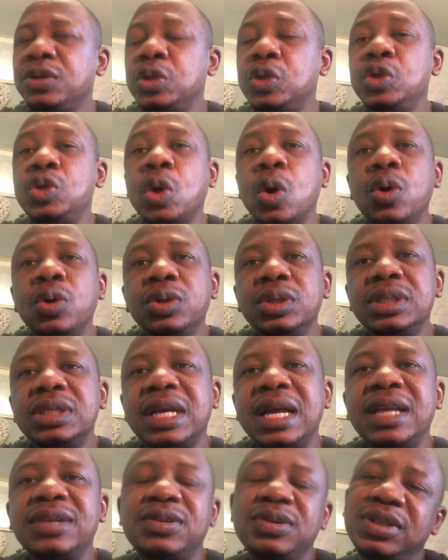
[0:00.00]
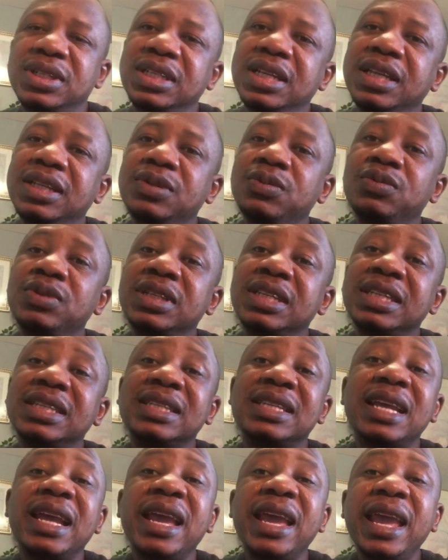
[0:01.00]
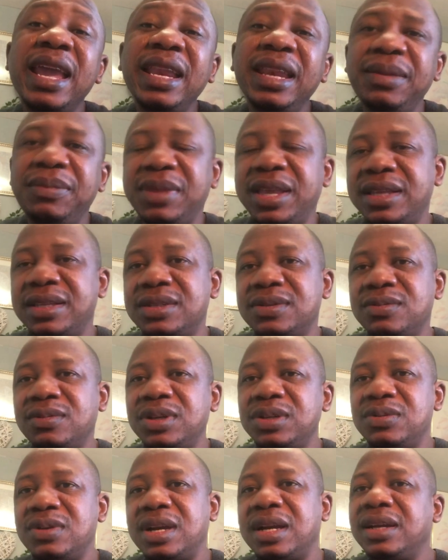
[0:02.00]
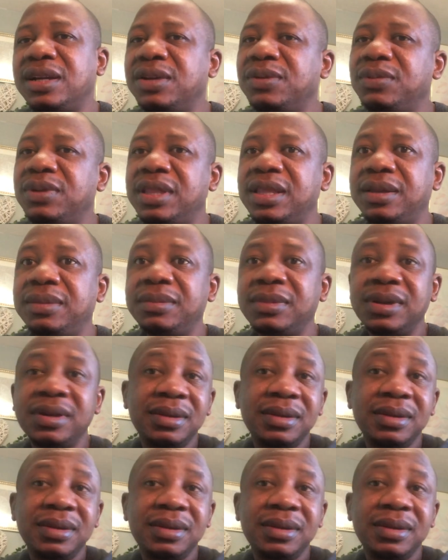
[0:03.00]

don't associate with his enemies when you're angry with him.